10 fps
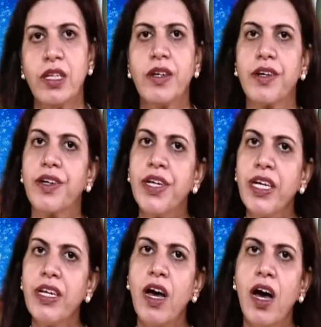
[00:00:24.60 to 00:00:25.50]
The
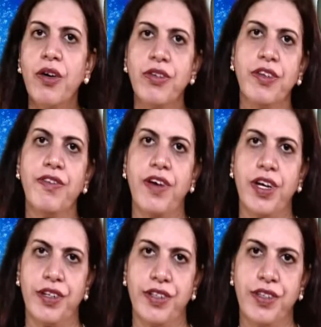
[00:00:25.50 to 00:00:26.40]
greenhouse
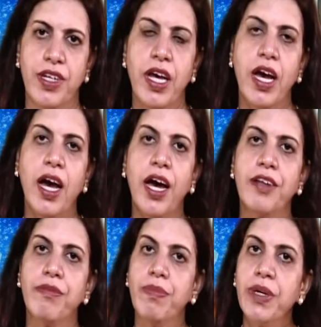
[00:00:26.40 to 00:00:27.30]
effect
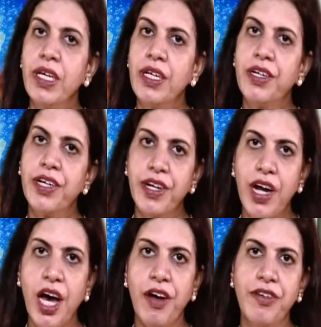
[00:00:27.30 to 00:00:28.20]
has been
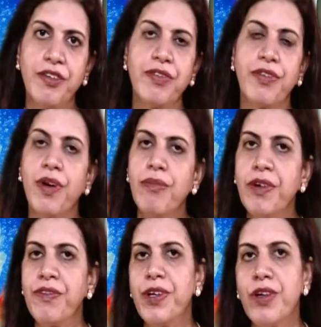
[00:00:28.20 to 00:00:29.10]
derived from
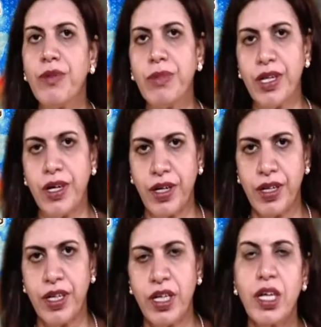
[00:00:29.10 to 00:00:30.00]
a phenomena
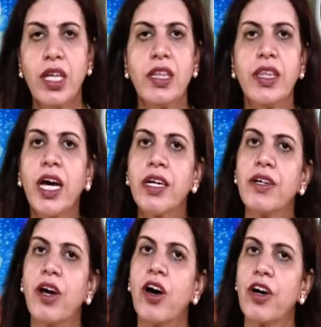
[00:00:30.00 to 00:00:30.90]

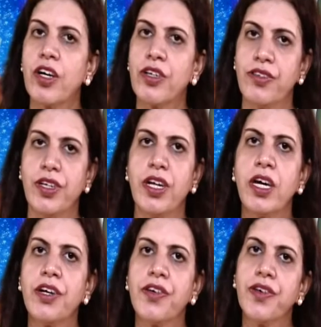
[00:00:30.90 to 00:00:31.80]
that occurs in
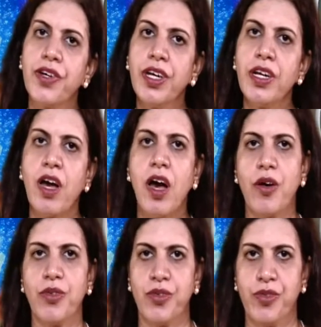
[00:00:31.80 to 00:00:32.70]
a
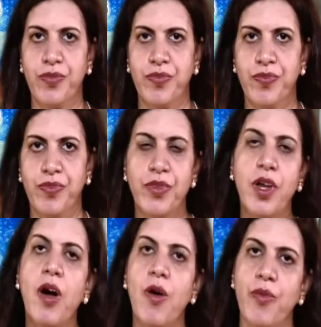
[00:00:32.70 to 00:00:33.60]
greenhouse.
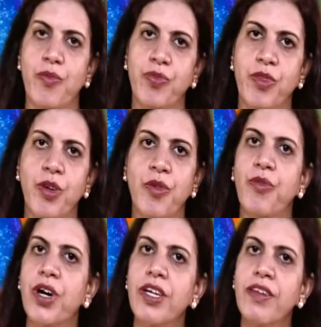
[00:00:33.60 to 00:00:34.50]
Now,
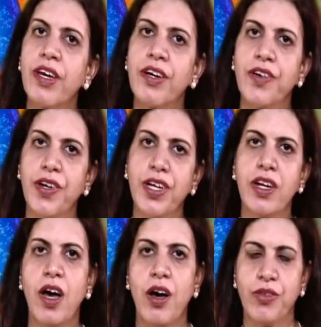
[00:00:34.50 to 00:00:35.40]
what is a
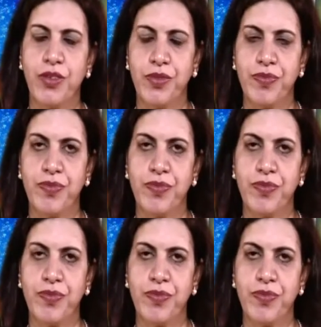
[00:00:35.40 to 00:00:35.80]
greenhouse?